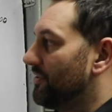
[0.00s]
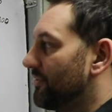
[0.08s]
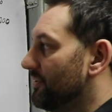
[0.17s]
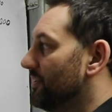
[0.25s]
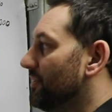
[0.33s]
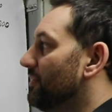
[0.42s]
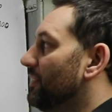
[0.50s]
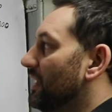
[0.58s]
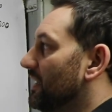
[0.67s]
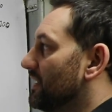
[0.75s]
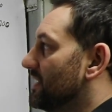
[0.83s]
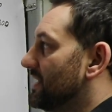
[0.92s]
through
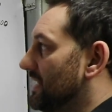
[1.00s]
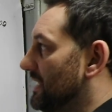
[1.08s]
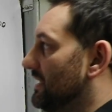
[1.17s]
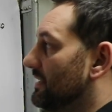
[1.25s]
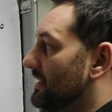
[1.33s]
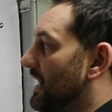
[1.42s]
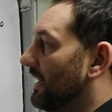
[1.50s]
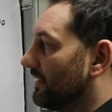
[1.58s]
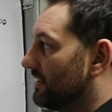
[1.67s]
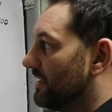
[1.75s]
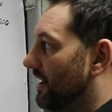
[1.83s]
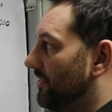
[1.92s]
and seeing
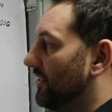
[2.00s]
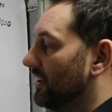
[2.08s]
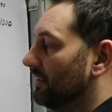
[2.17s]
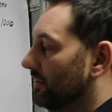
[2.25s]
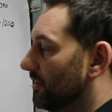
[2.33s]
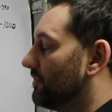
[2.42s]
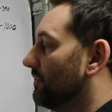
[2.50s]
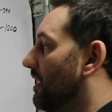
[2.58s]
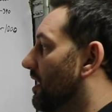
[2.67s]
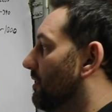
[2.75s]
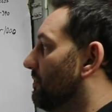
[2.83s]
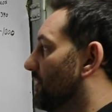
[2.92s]
that nothing looked
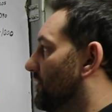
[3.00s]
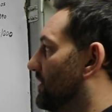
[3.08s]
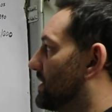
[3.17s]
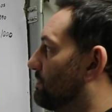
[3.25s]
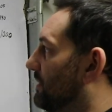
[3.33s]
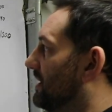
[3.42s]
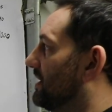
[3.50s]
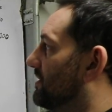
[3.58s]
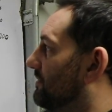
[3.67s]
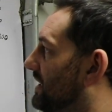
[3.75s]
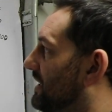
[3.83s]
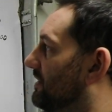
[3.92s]
wrong with the springs,
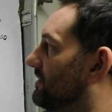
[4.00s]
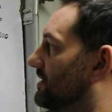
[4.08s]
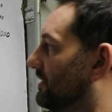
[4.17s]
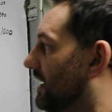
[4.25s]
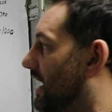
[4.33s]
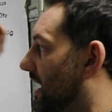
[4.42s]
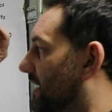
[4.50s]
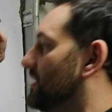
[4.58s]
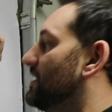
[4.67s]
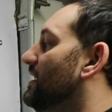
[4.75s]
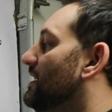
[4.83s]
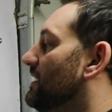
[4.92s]
retainers,
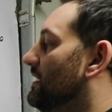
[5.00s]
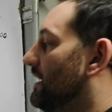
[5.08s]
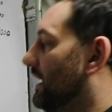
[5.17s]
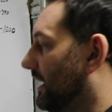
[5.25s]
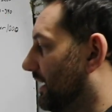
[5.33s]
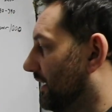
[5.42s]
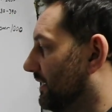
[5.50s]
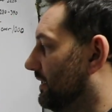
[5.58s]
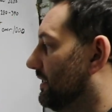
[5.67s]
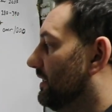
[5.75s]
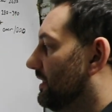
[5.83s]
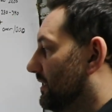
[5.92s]
locks, and